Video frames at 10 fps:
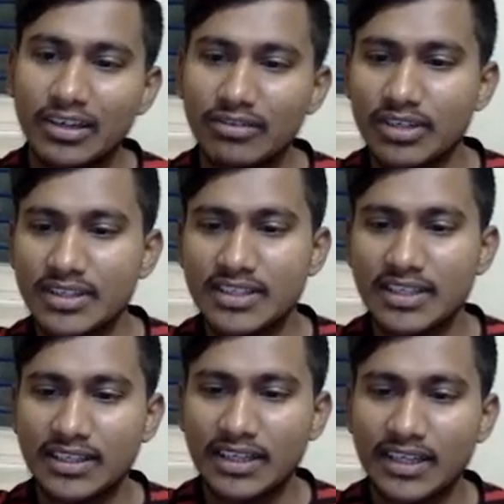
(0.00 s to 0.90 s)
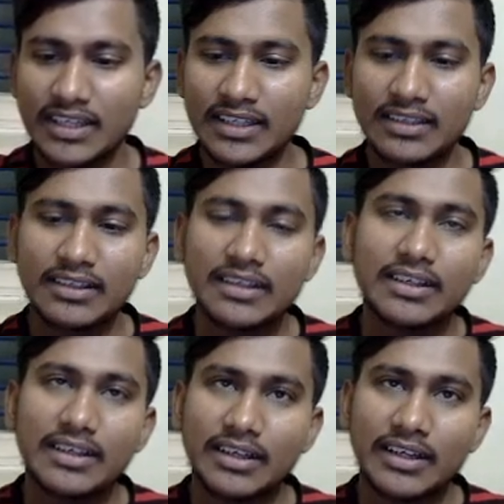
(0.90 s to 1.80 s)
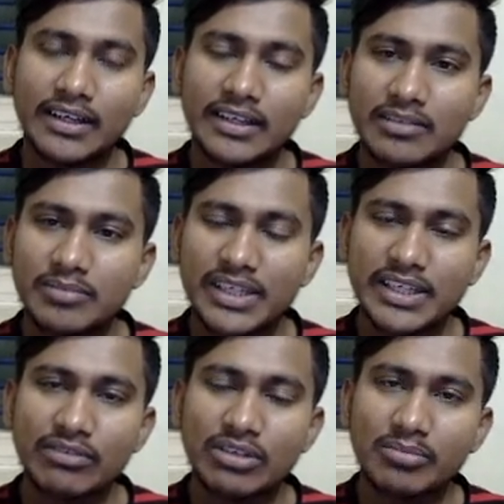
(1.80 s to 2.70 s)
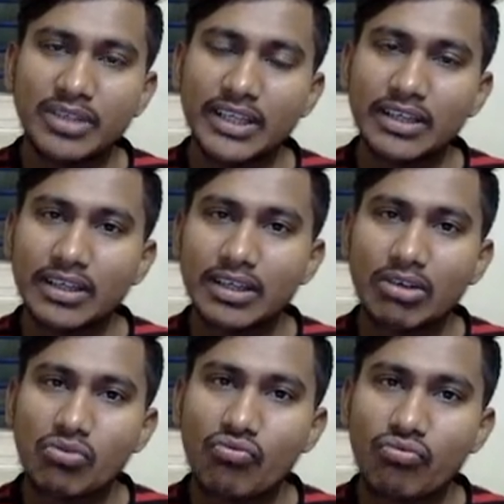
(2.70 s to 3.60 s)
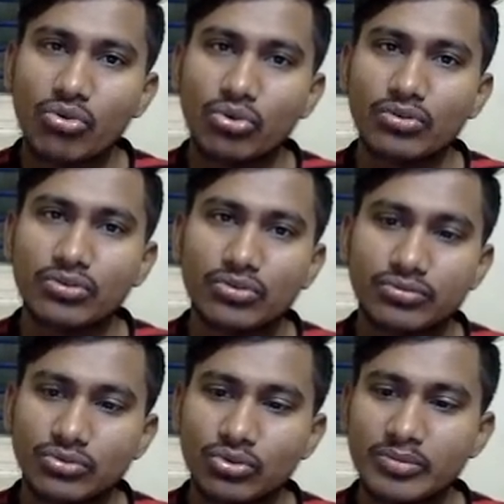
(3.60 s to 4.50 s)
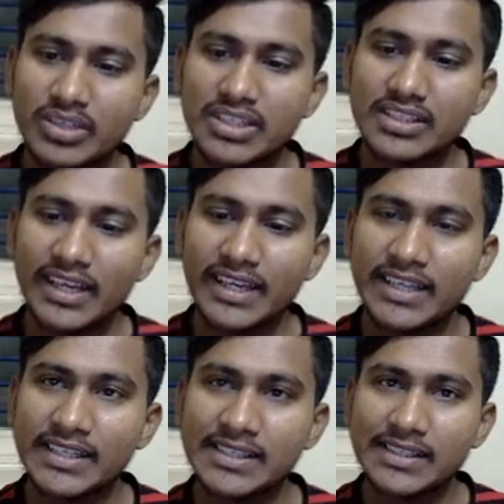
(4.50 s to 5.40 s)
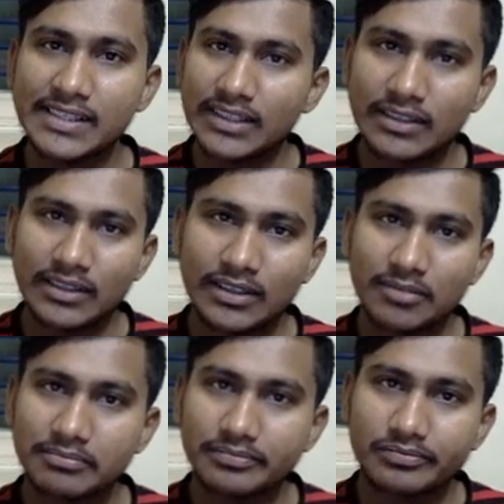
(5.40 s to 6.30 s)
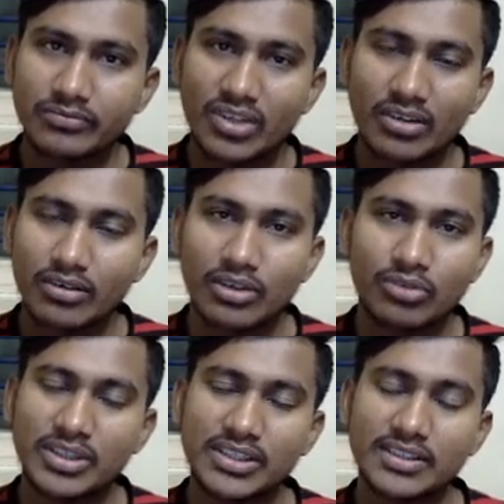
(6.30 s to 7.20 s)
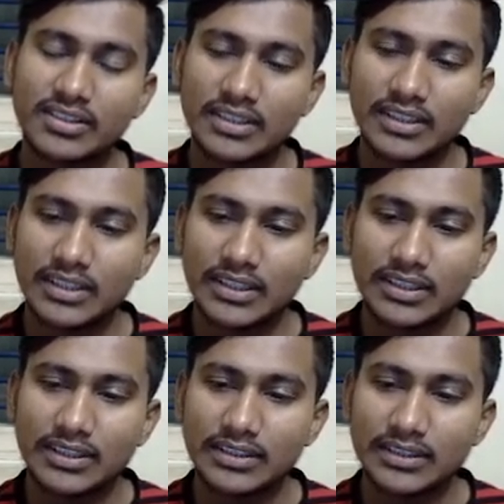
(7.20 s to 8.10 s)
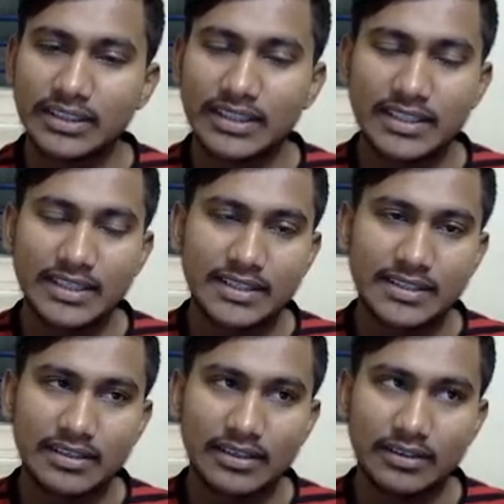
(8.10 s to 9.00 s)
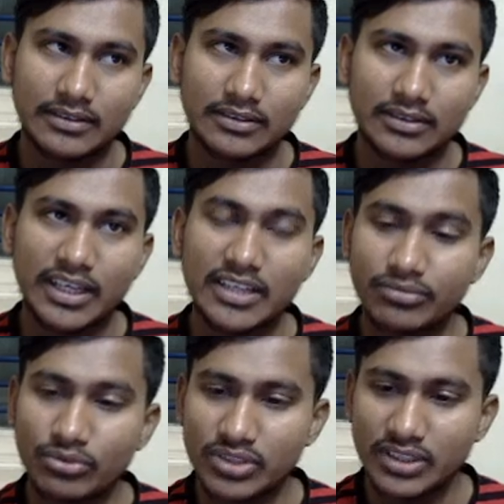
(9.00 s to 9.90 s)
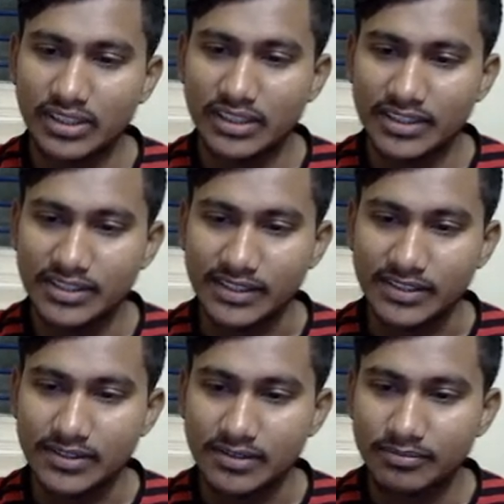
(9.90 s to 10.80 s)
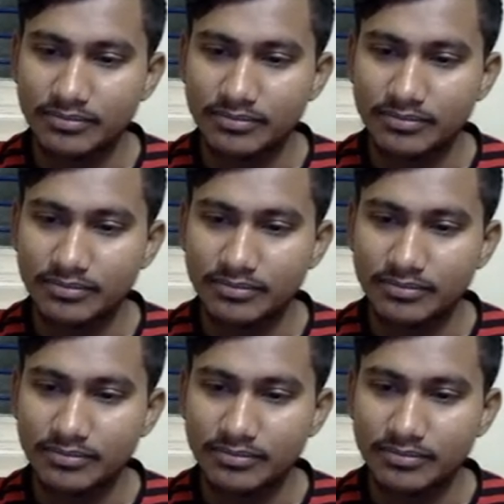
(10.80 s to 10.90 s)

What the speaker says: ones are 9 and remaining will be 4. So 4 means 9, how much? That is 9 4s are 36.